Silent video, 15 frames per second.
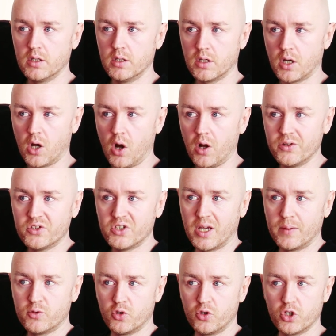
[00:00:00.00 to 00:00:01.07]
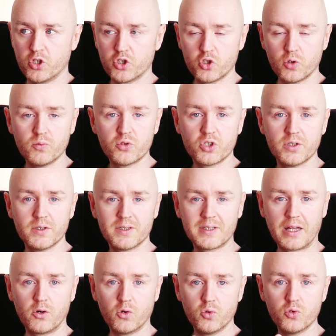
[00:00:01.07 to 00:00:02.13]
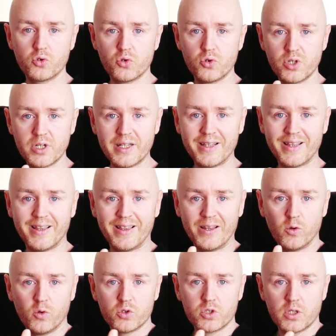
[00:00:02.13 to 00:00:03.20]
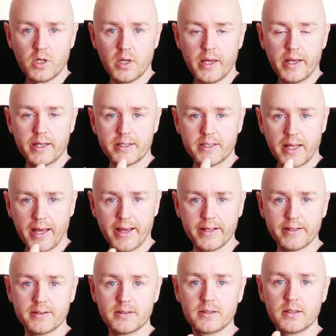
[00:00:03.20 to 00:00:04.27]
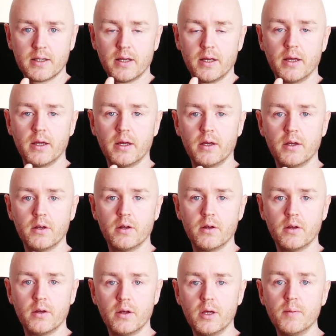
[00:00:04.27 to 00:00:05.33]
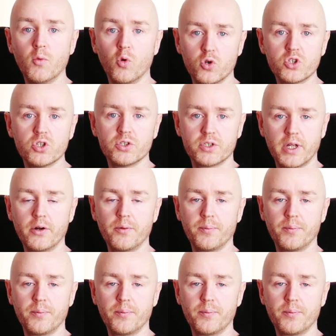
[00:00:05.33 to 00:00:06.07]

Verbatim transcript: the concepts or the assumptions that are underneath those intense emotions that